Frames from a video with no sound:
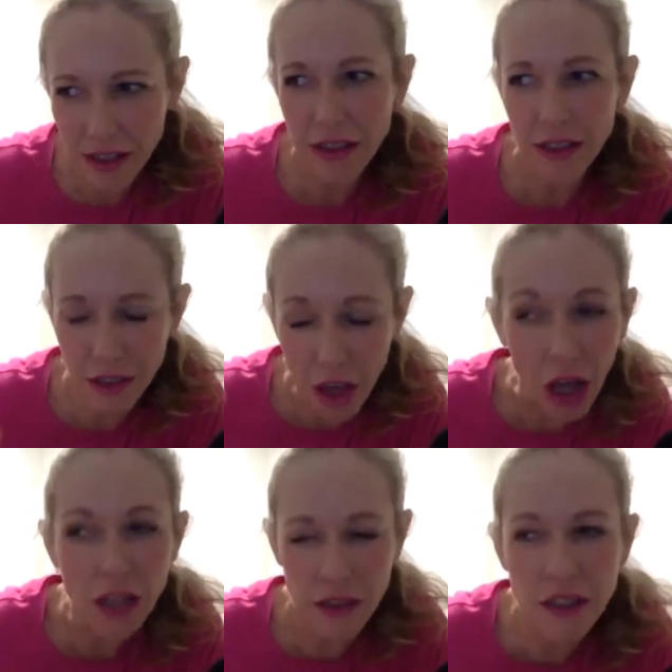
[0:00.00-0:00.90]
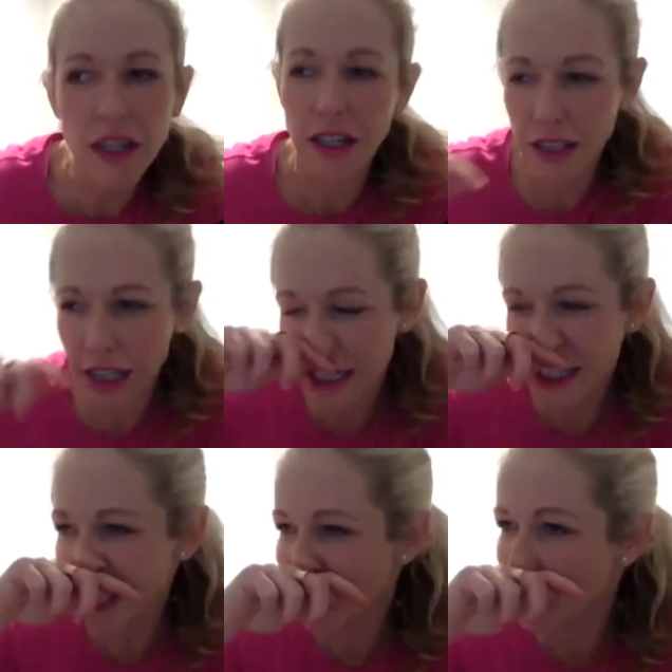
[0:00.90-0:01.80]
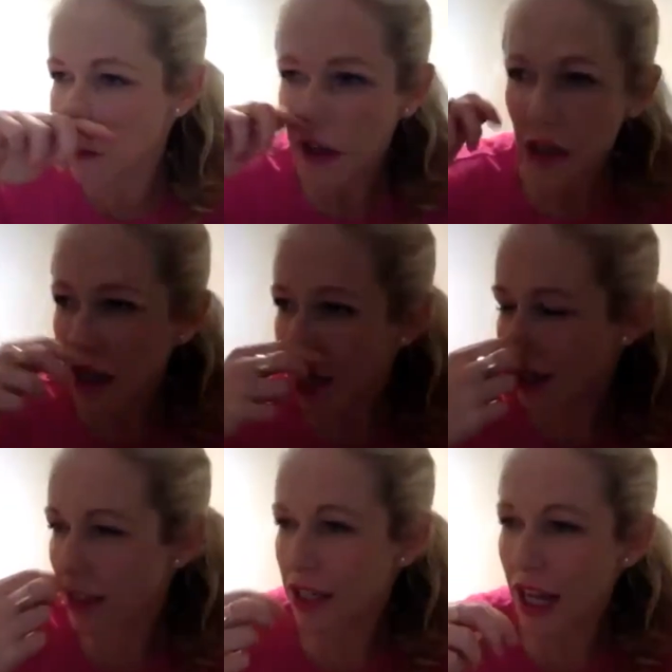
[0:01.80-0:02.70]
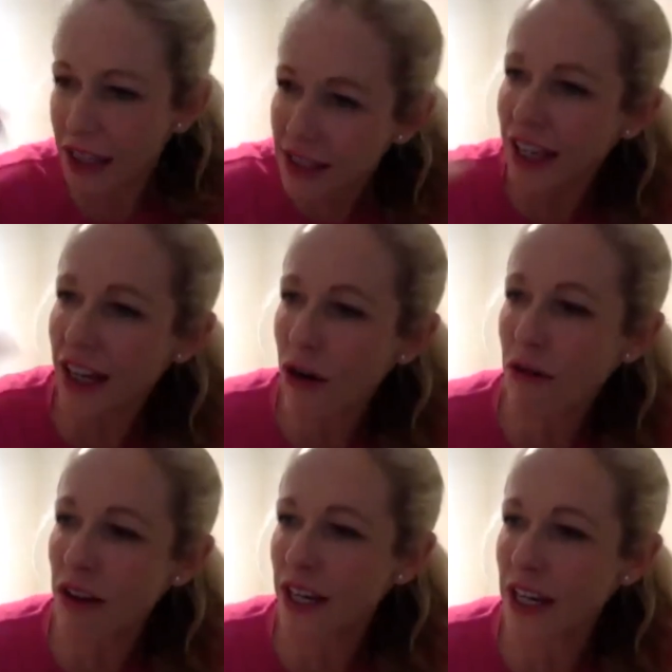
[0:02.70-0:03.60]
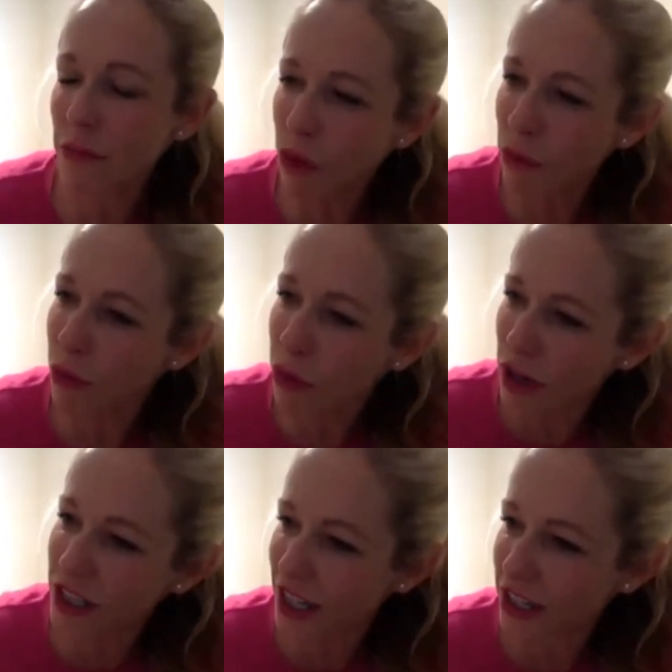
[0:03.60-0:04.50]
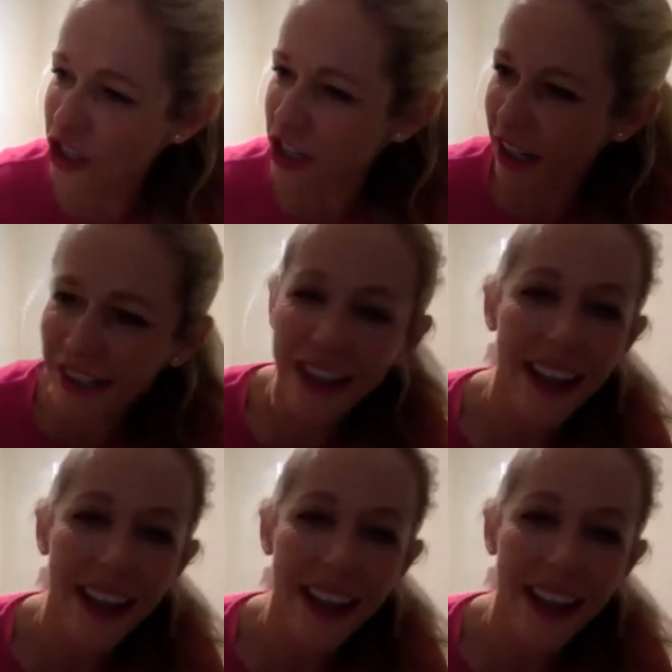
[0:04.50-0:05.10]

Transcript: is constant. And as they get older, they need more and more attention.